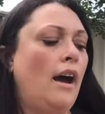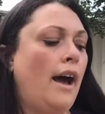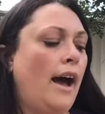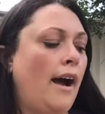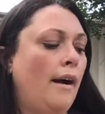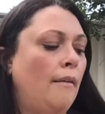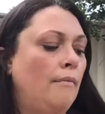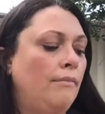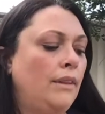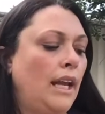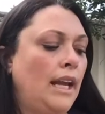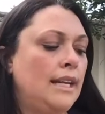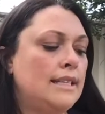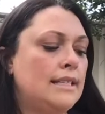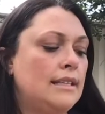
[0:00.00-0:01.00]

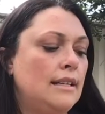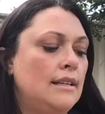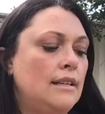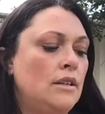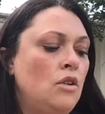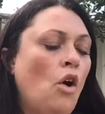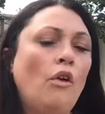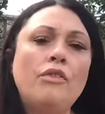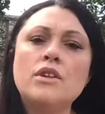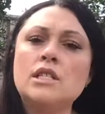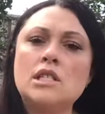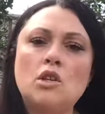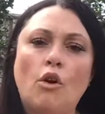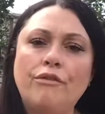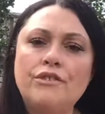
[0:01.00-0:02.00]
It's not the
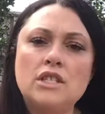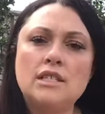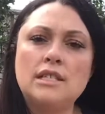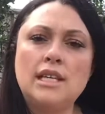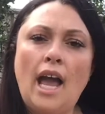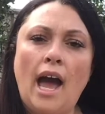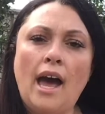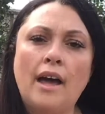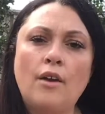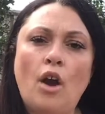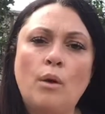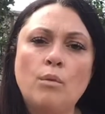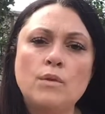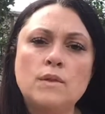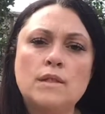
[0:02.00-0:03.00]
softest yarn, I
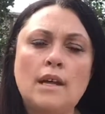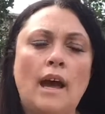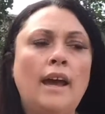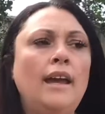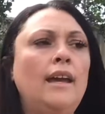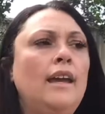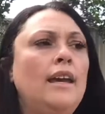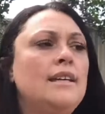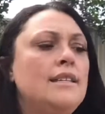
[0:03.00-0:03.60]
will say. It